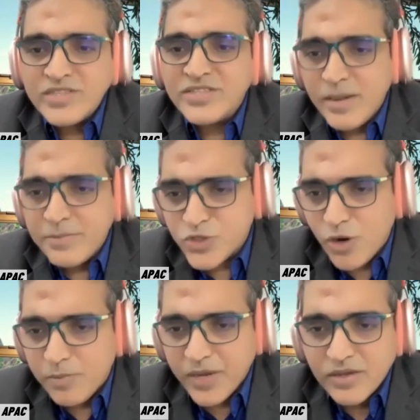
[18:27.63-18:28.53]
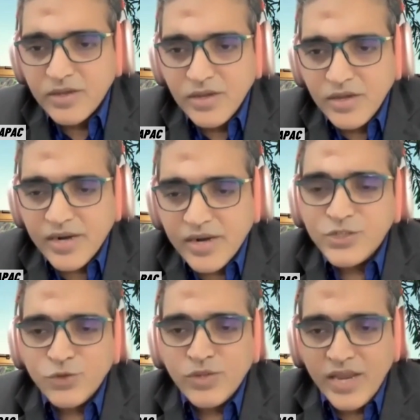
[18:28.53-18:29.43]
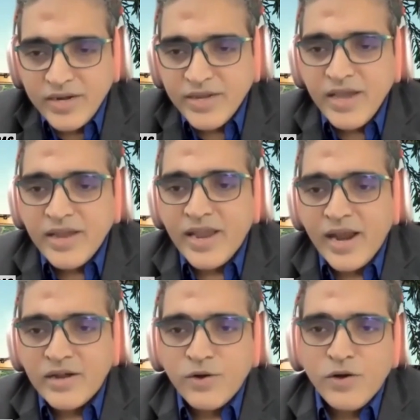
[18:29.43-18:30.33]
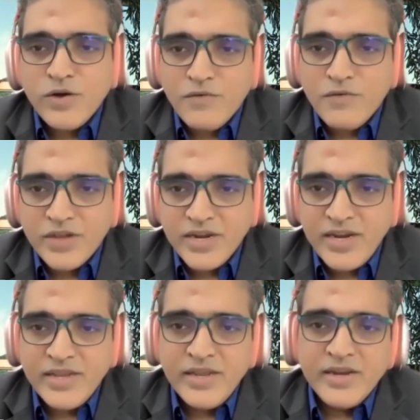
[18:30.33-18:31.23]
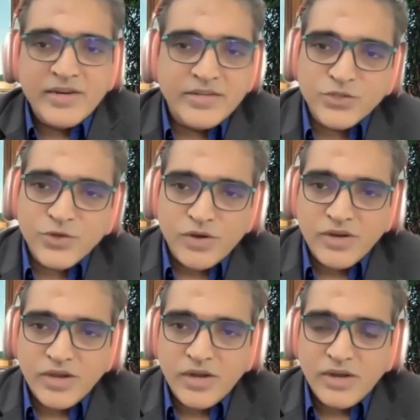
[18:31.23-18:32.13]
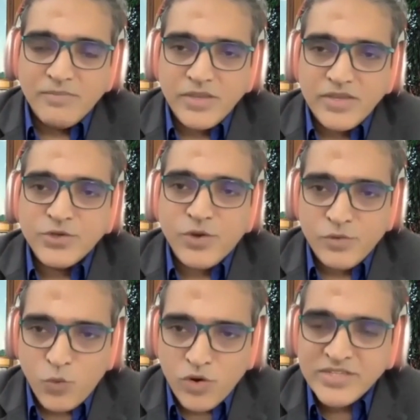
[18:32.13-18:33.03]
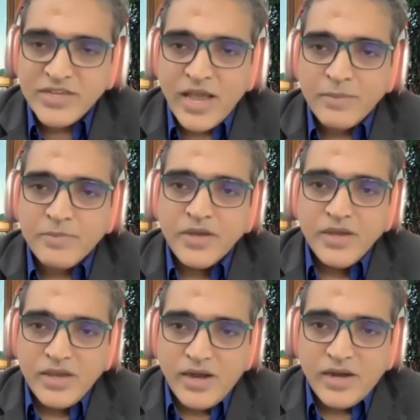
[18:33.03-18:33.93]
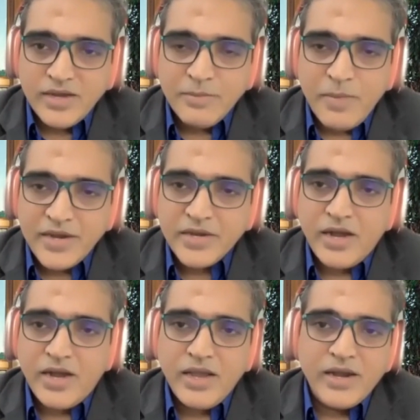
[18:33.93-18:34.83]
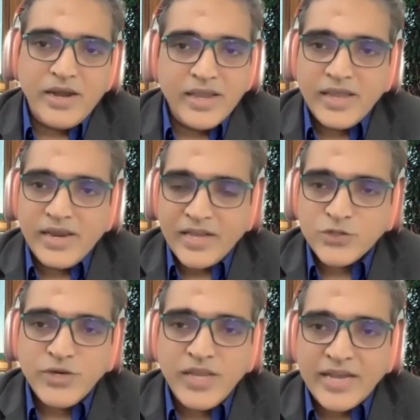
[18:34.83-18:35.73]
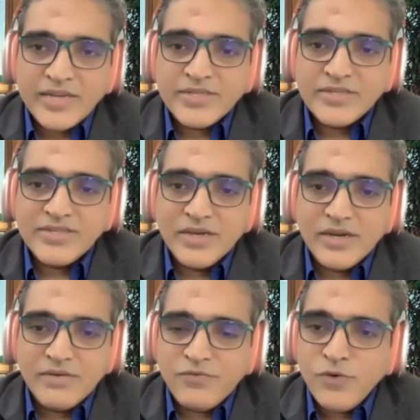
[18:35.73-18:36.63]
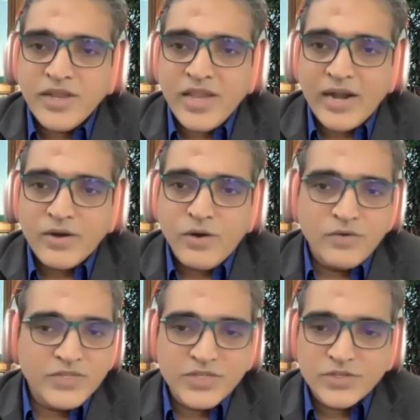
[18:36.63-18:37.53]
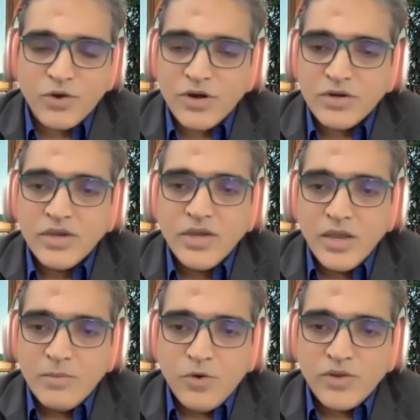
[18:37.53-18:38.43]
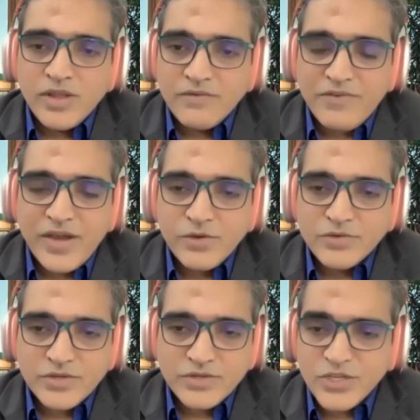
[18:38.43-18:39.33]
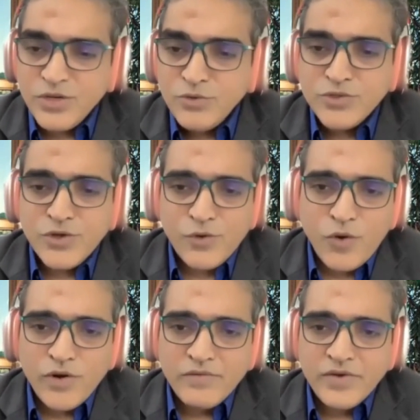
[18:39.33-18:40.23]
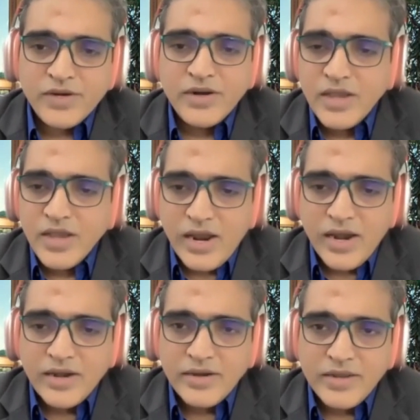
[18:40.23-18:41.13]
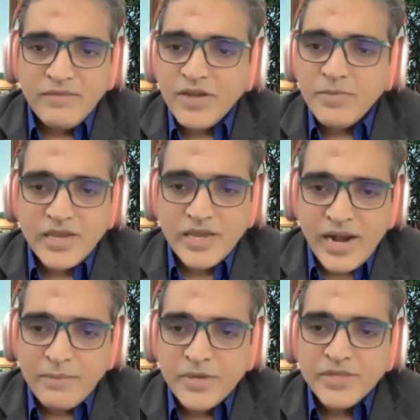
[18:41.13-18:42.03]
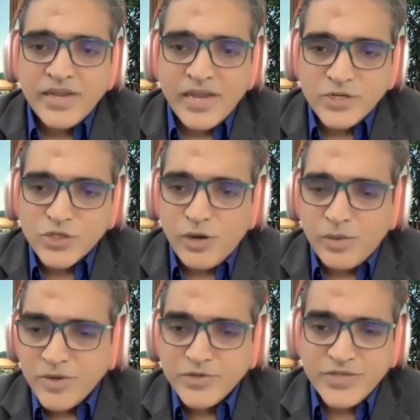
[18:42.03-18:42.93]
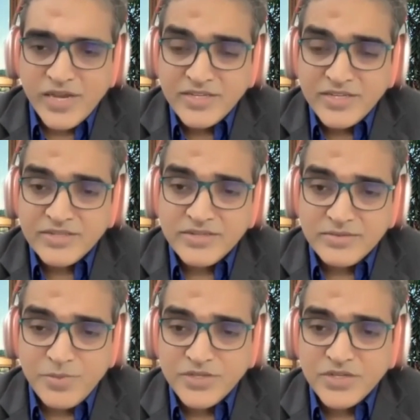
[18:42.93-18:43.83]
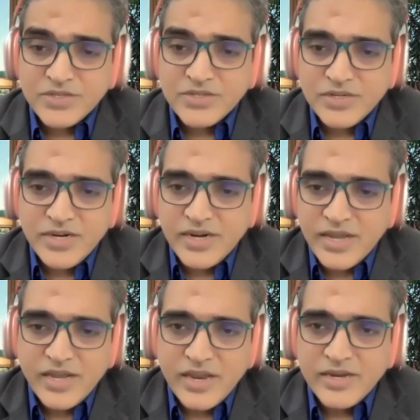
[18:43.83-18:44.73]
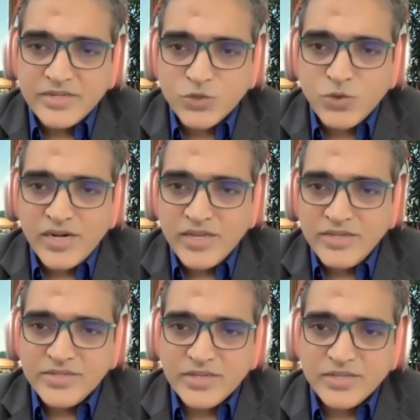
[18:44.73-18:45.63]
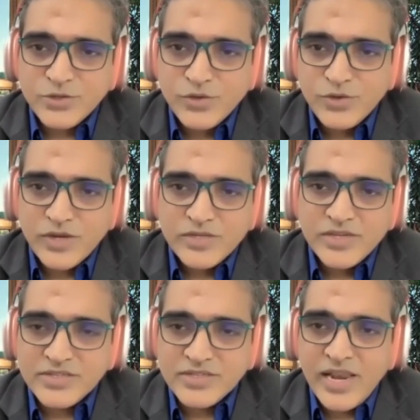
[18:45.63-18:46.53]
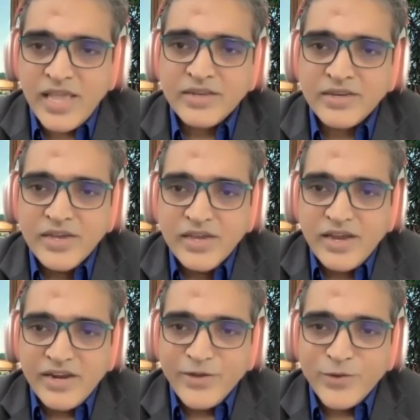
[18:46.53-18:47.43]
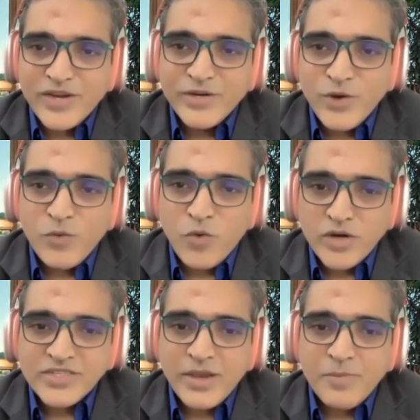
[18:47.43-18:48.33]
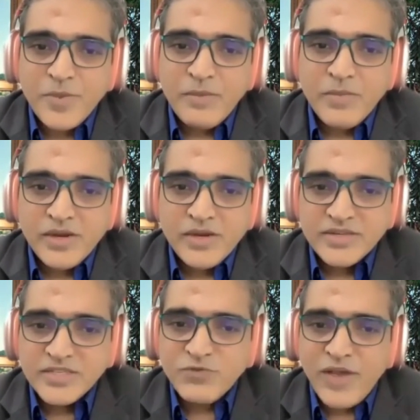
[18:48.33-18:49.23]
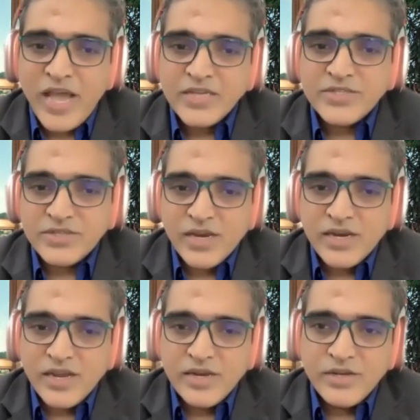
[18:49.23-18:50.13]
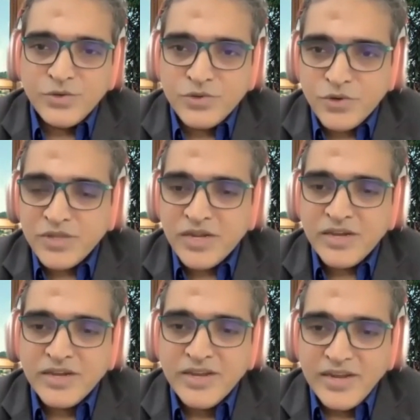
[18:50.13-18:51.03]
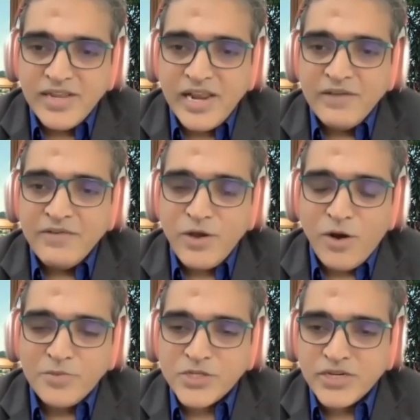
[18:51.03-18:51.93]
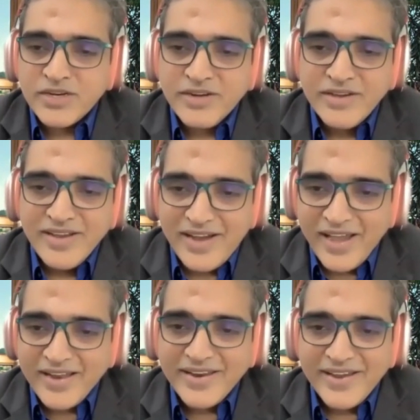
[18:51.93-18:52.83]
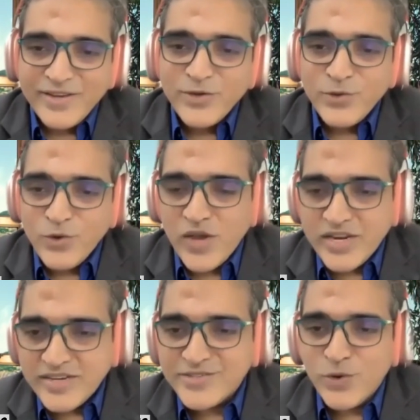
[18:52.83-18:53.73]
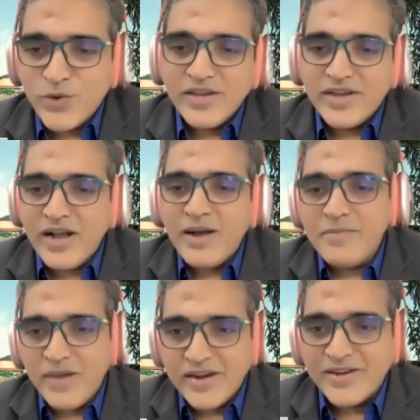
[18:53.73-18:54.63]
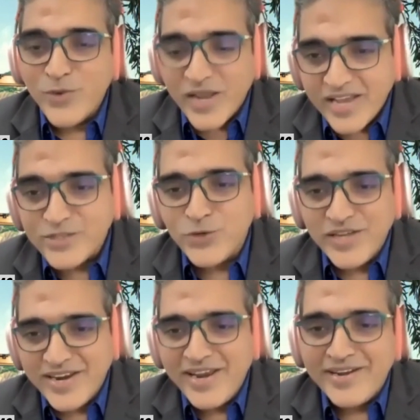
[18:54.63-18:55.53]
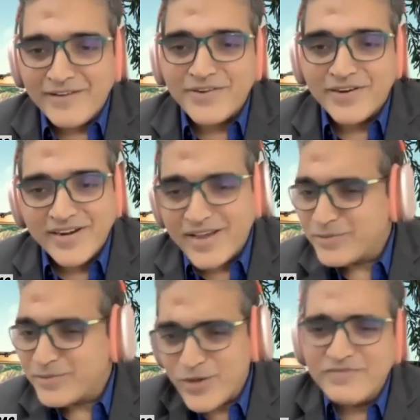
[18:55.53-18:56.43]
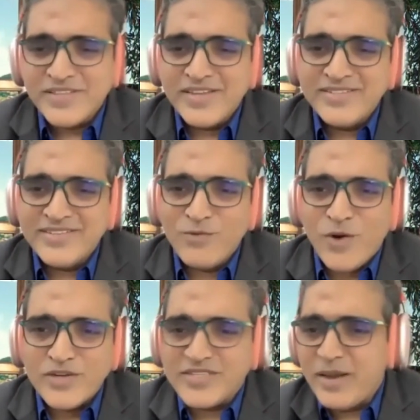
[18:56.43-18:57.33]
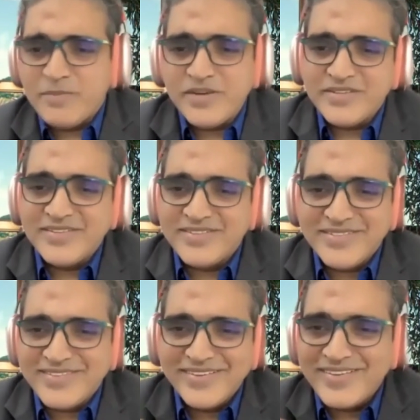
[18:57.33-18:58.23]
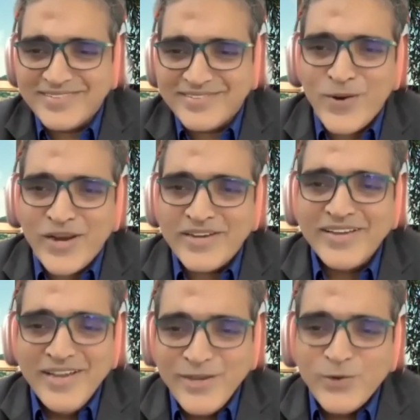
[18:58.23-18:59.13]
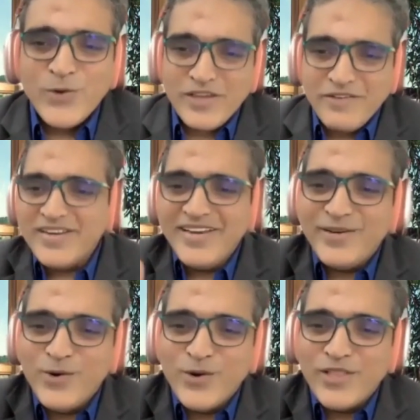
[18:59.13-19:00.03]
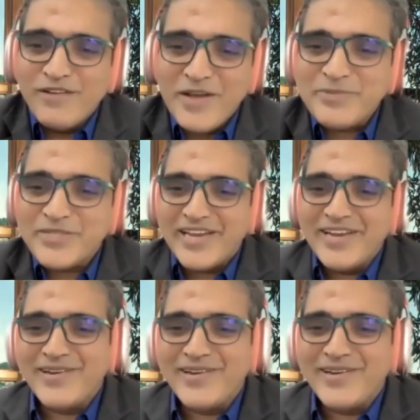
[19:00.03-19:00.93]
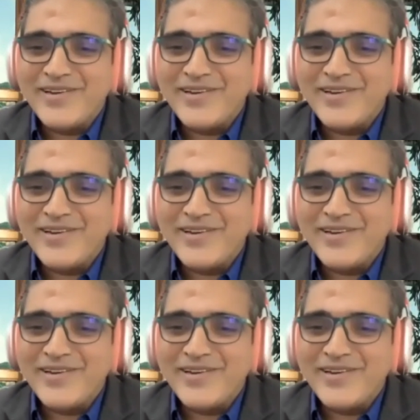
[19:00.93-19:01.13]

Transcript: WhatsApp shopping, right? So the entire catalog of the retailer is on WhatsApp in Meta, and I can actually access the full catalog, which has got more than 5,000 SKUs or whatever. And even my grandmother can shop because I just purchased it, and it's quite easy. So you can just select and you can do a WhatsApp payment. It's fast, and you know the delivery option, and you know when it's going to come, and you can actually rate after it comes. So everything is in WhatsApp. It's quite, you don't even need to go to the website,